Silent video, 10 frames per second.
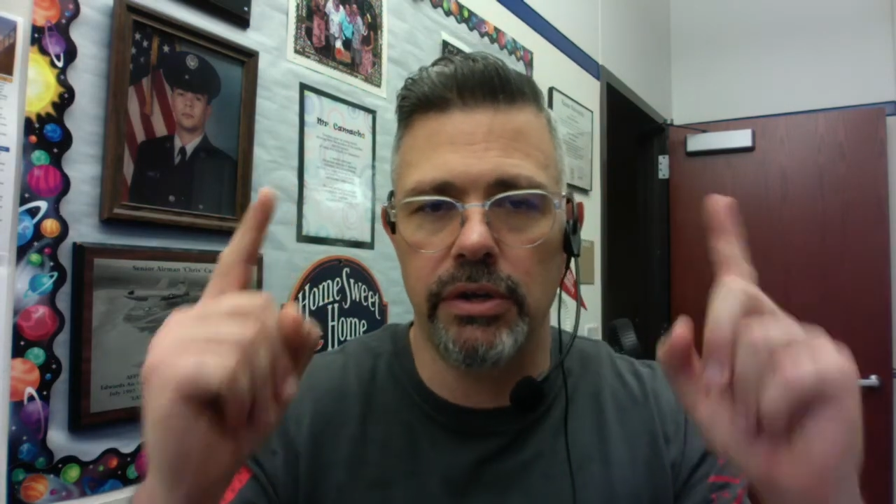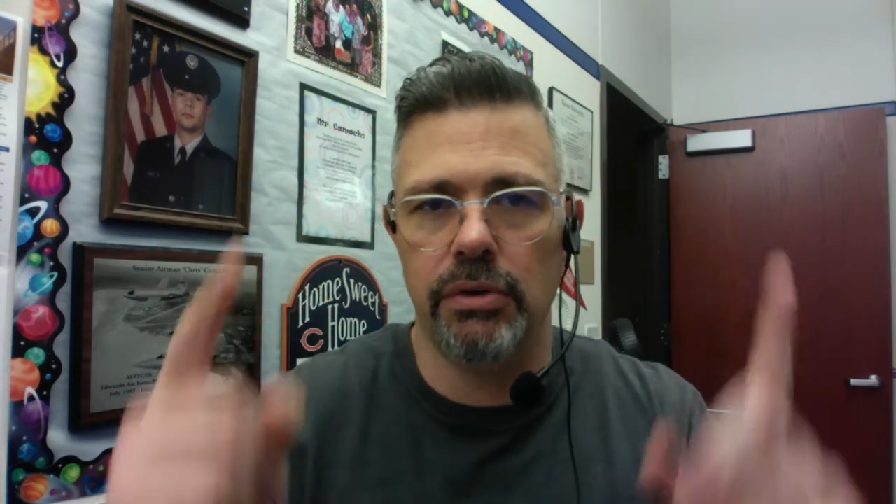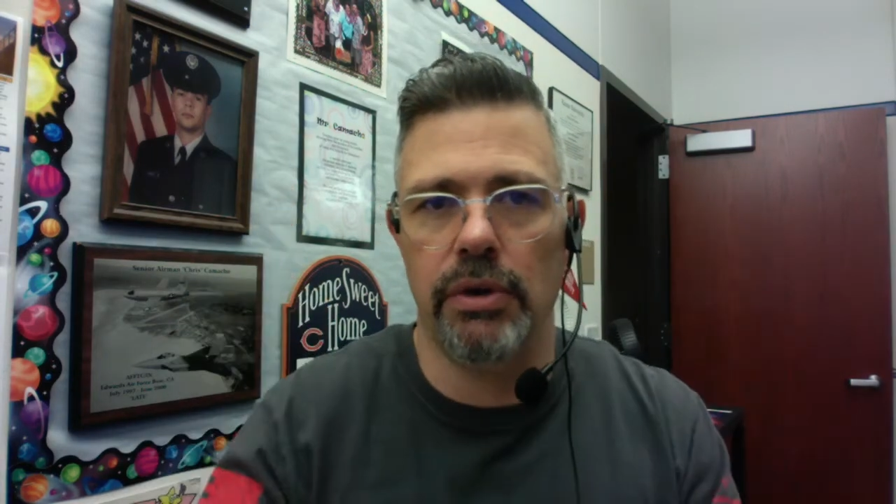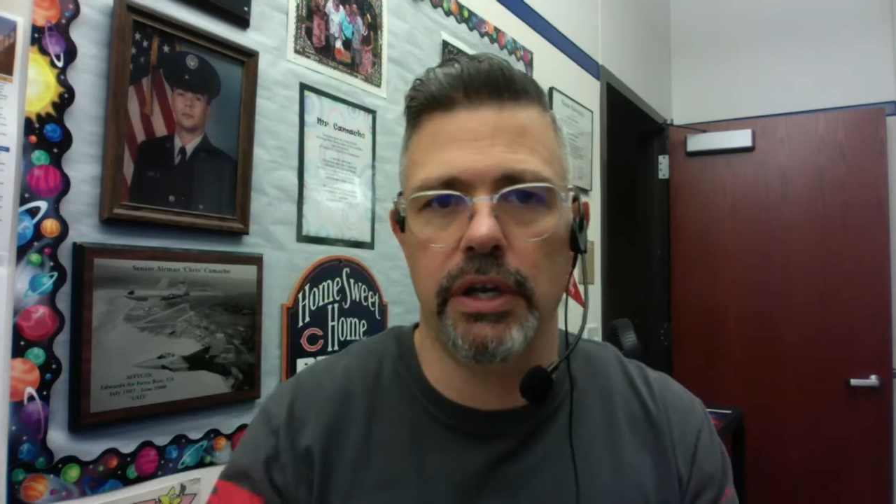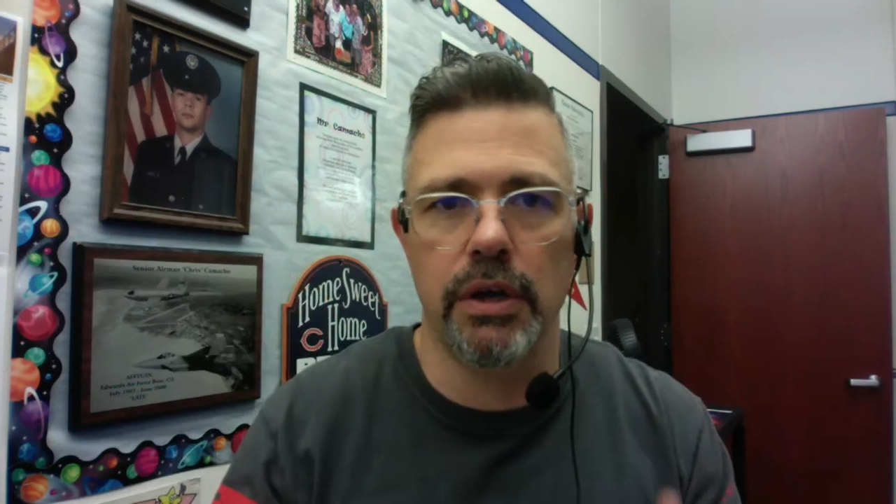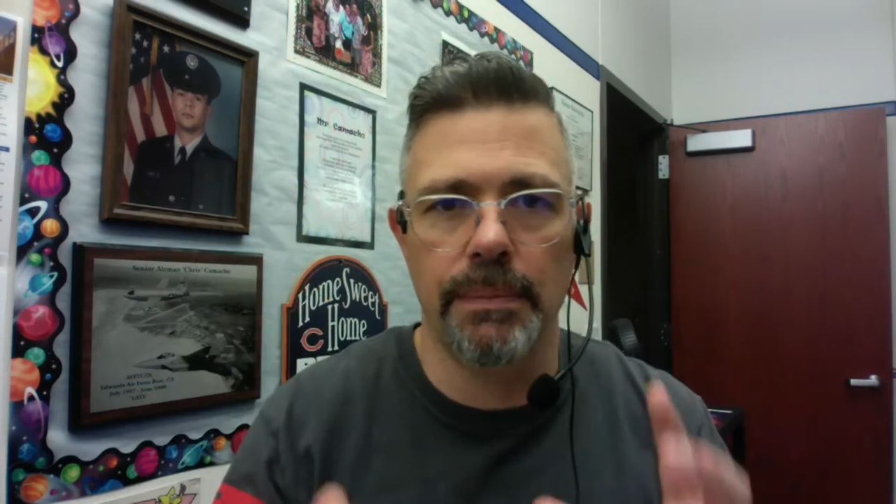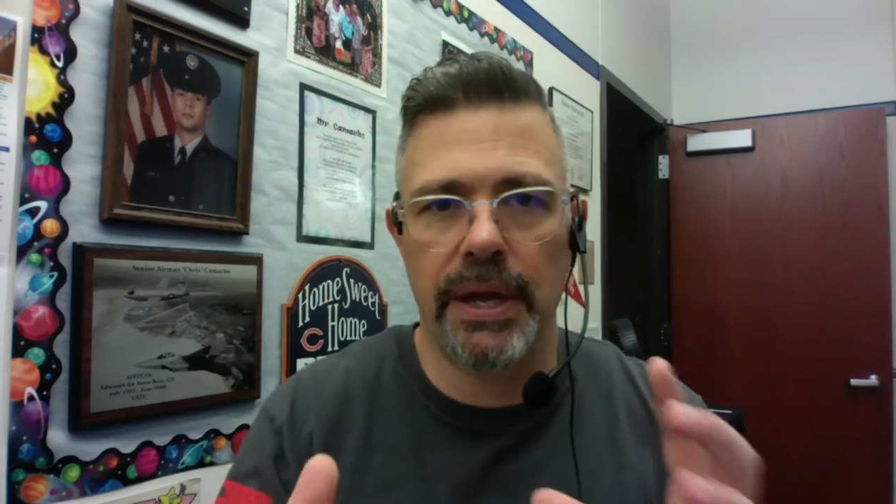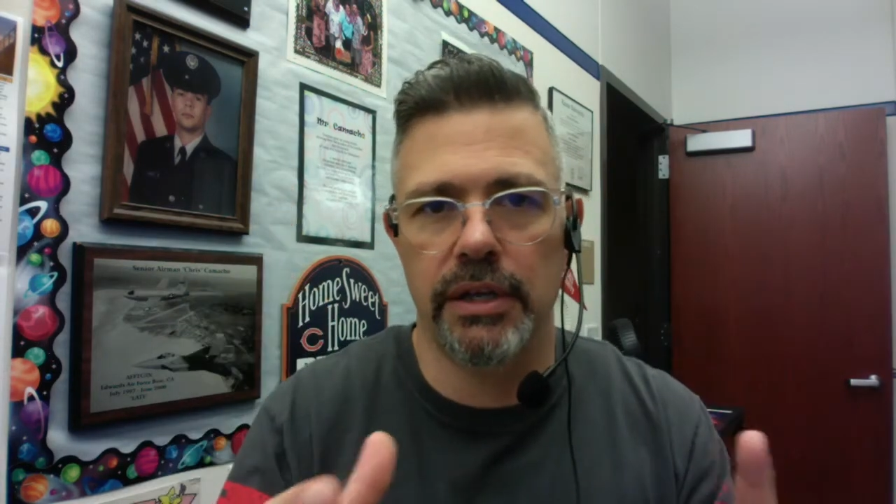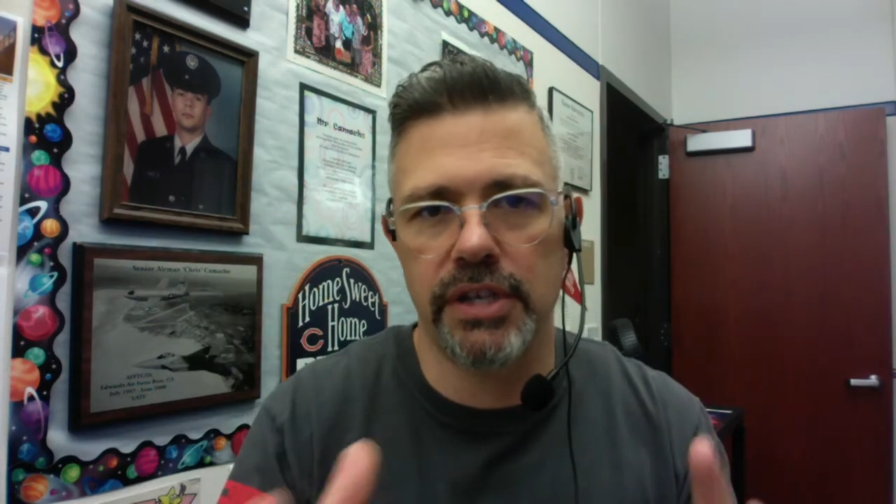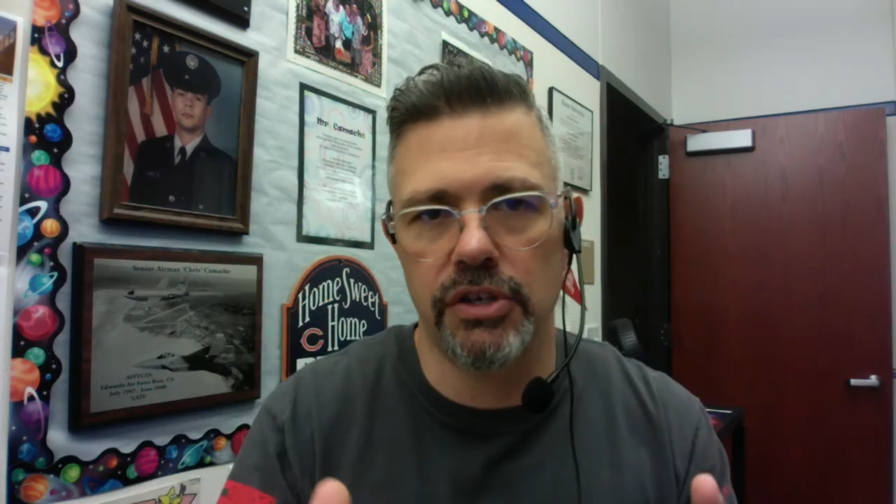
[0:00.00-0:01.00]
you and you're
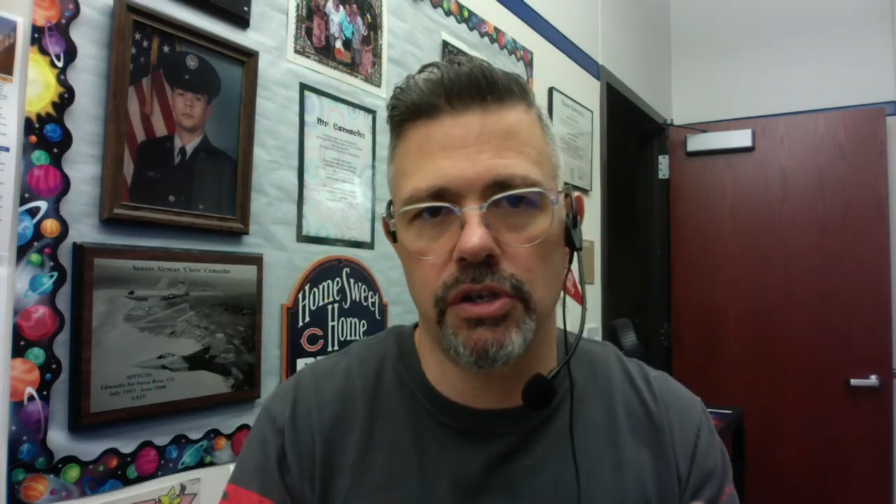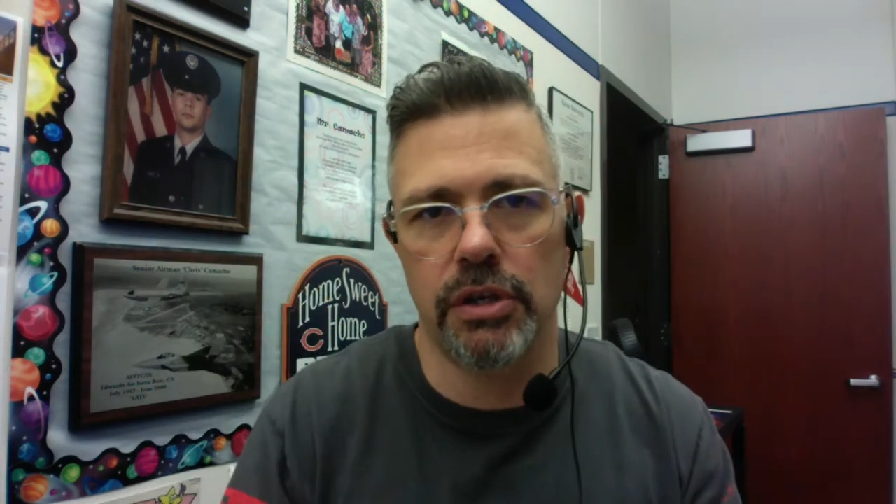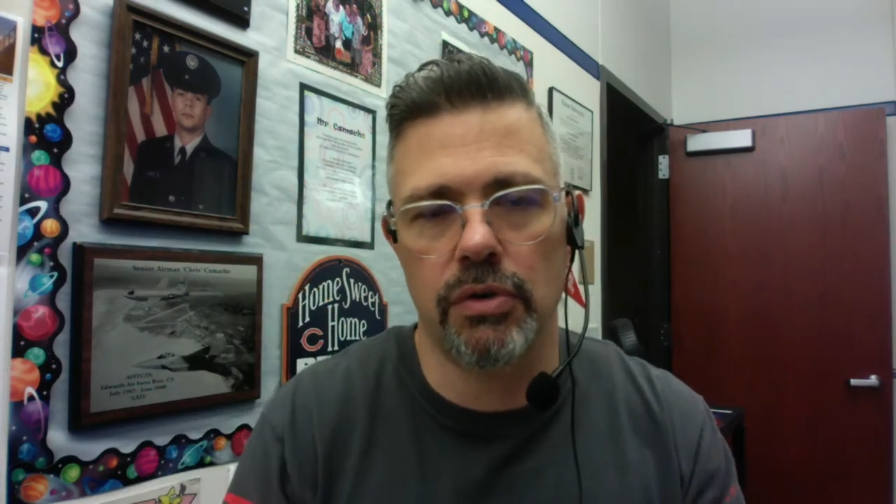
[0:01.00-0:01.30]
paying attention to